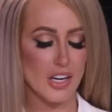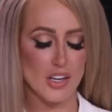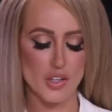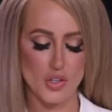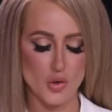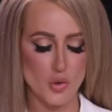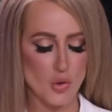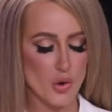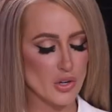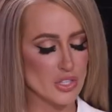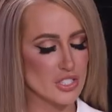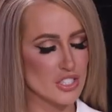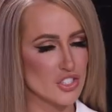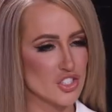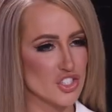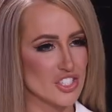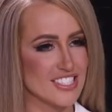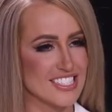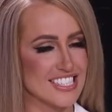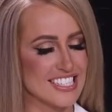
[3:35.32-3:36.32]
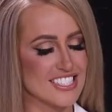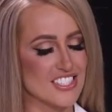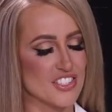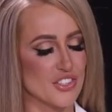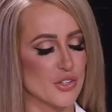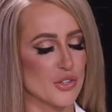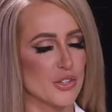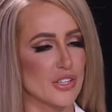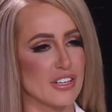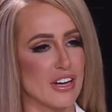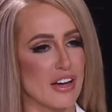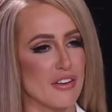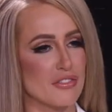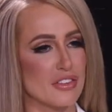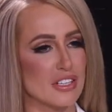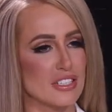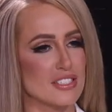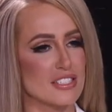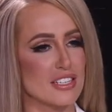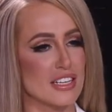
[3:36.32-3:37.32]
A quarter just isn't good enough
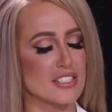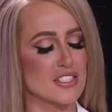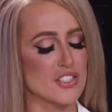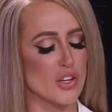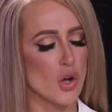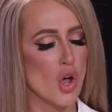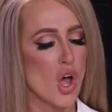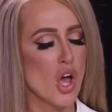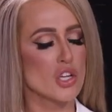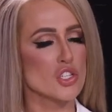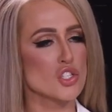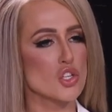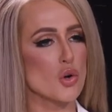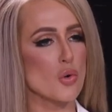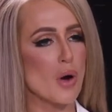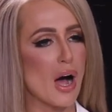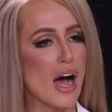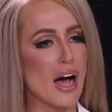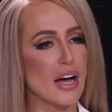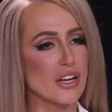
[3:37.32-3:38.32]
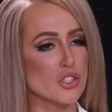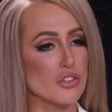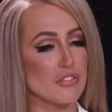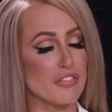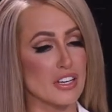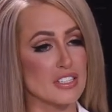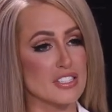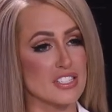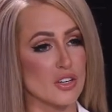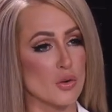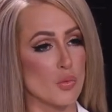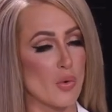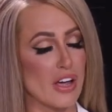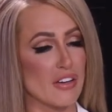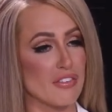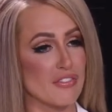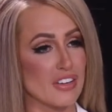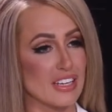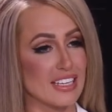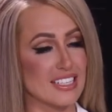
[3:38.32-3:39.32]
these days. So, so are you facing
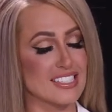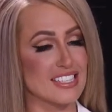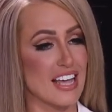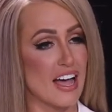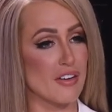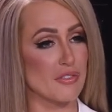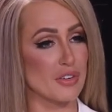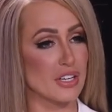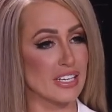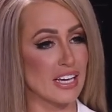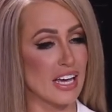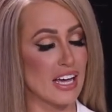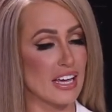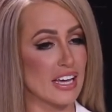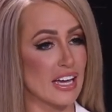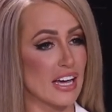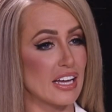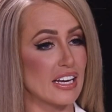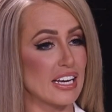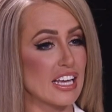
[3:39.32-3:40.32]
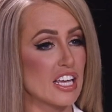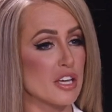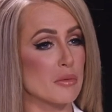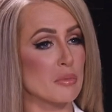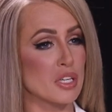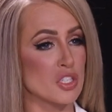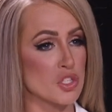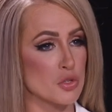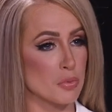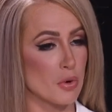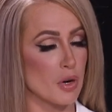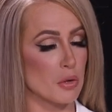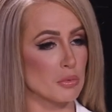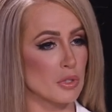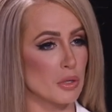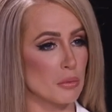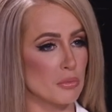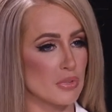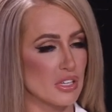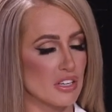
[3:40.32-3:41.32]
WEF is having a, an image
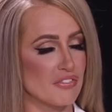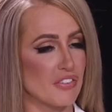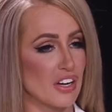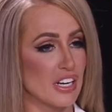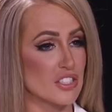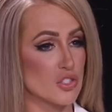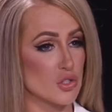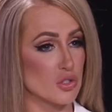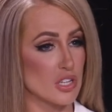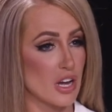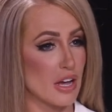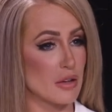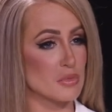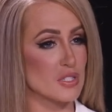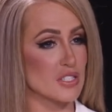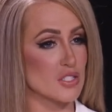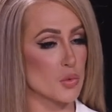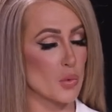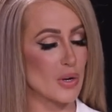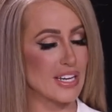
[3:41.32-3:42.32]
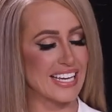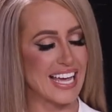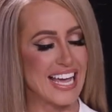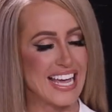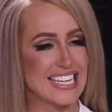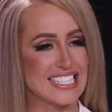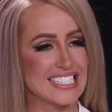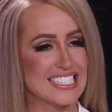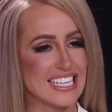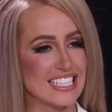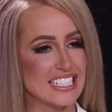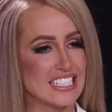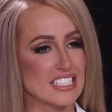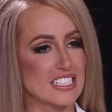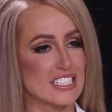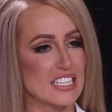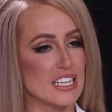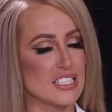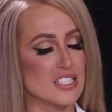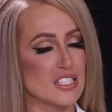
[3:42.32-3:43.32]
problem? The Financial Times this week said it
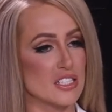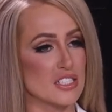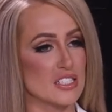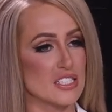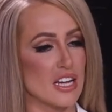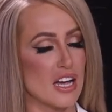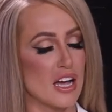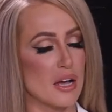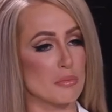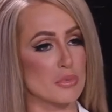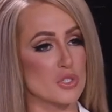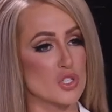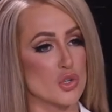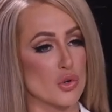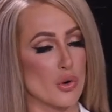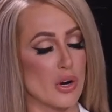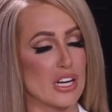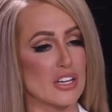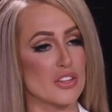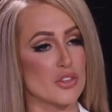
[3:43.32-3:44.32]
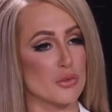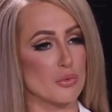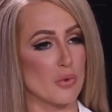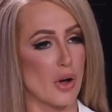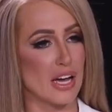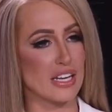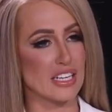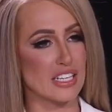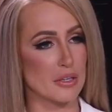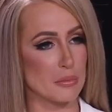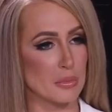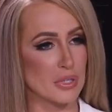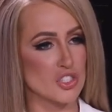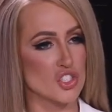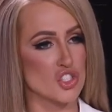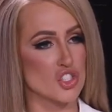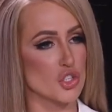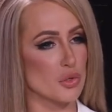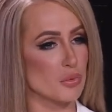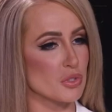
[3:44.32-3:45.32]
doesn't uh, portray the right
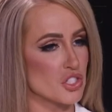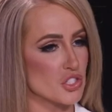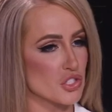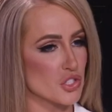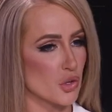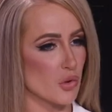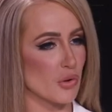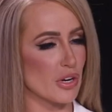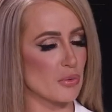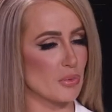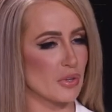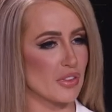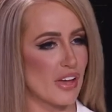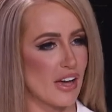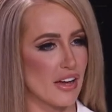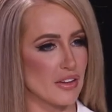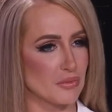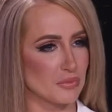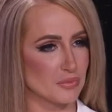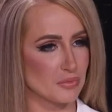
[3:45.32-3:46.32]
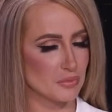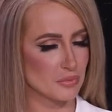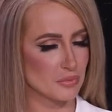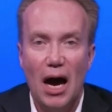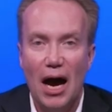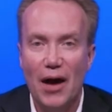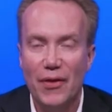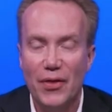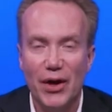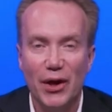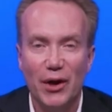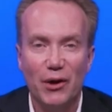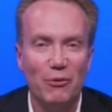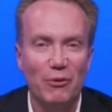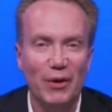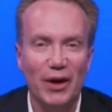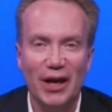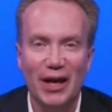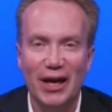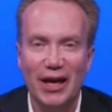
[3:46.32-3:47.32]
image. Do you disagree with that? I
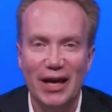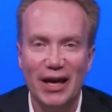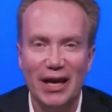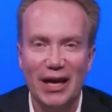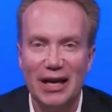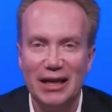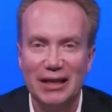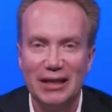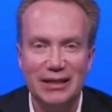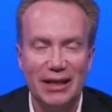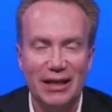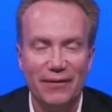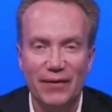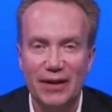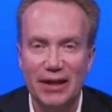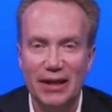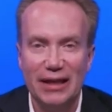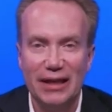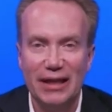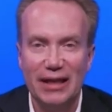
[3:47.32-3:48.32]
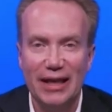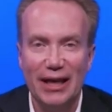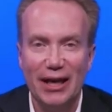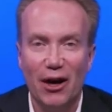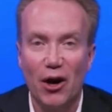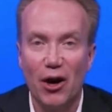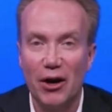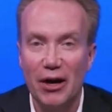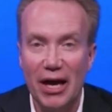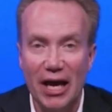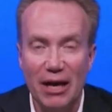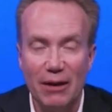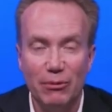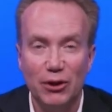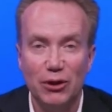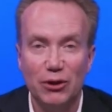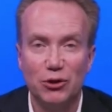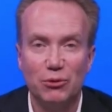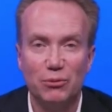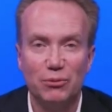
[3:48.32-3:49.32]
think we uh, definitely are
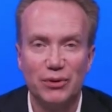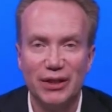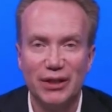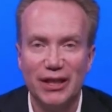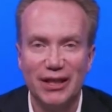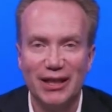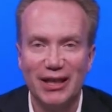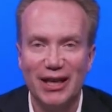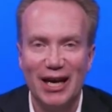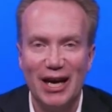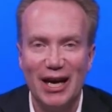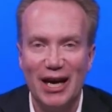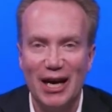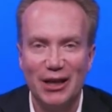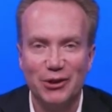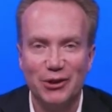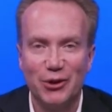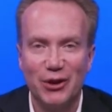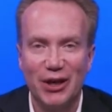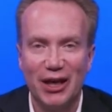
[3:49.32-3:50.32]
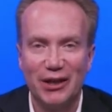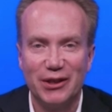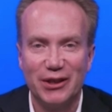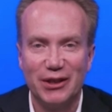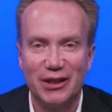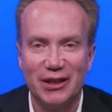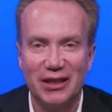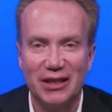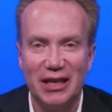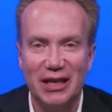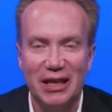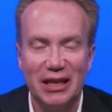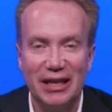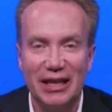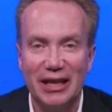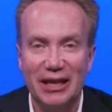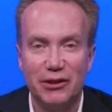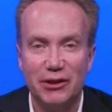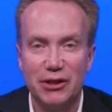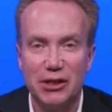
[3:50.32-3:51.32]
able to bring uh, together
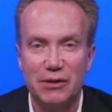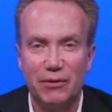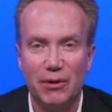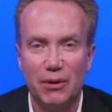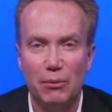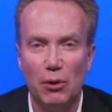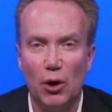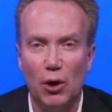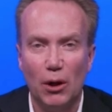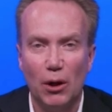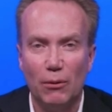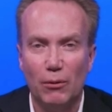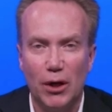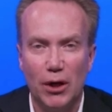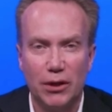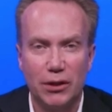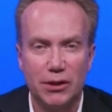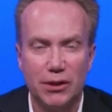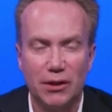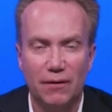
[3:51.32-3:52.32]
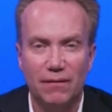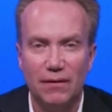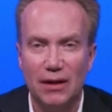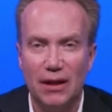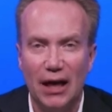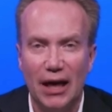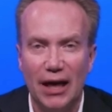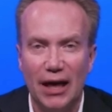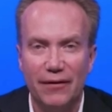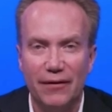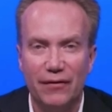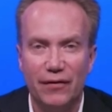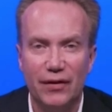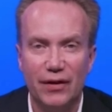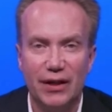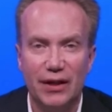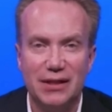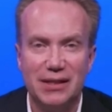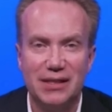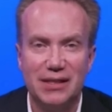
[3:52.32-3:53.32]
leaders from all walks of life.
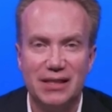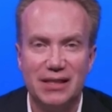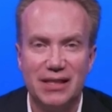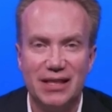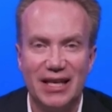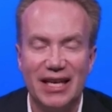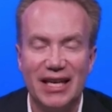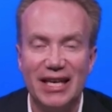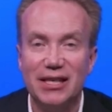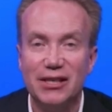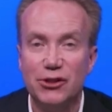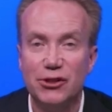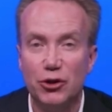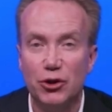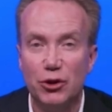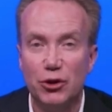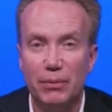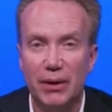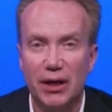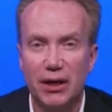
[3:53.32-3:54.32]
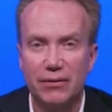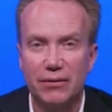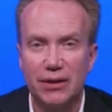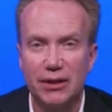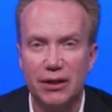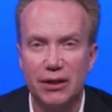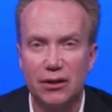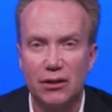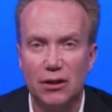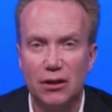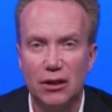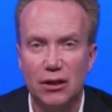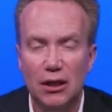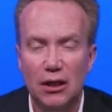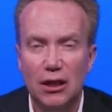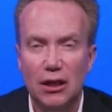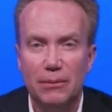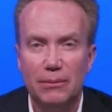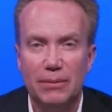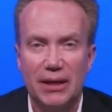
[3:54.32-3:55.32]
It's uh, easy to be
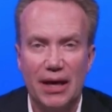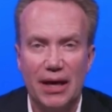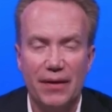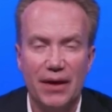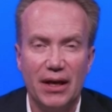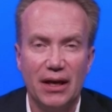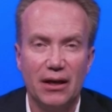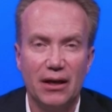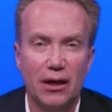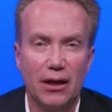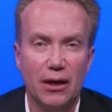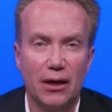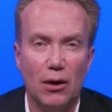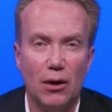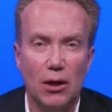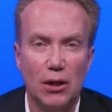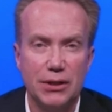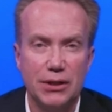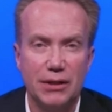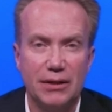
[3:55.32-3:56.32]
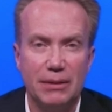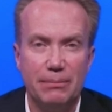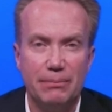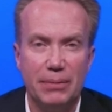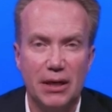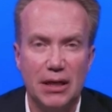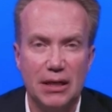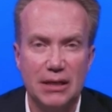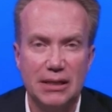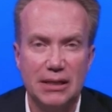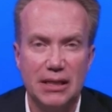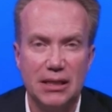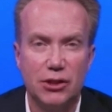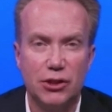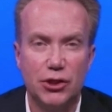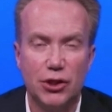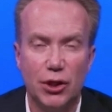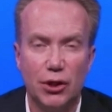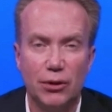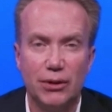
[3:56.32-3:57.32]
critical, but I think uh, also the past has
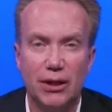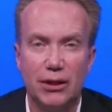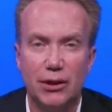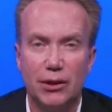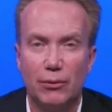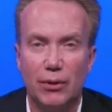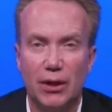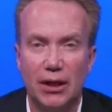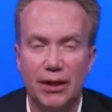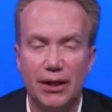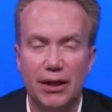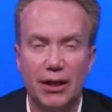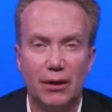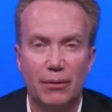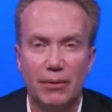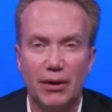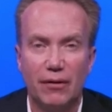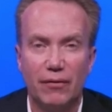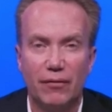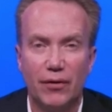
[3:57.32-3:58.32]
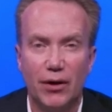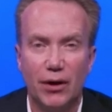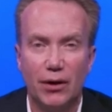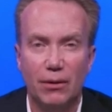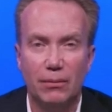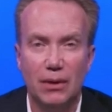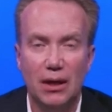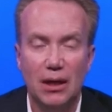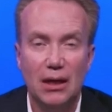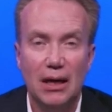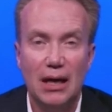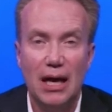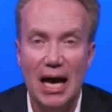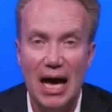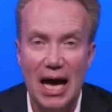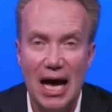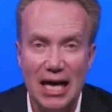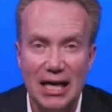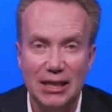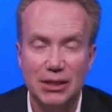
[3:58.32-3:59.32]
shown that the World Economic Forum
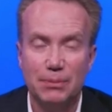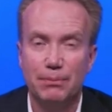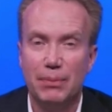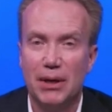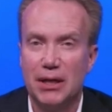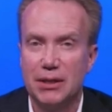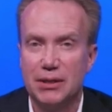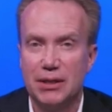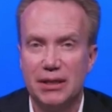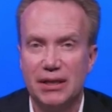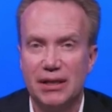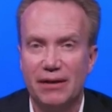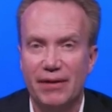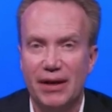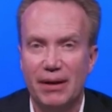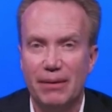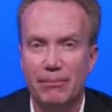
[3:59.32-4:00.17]
has positive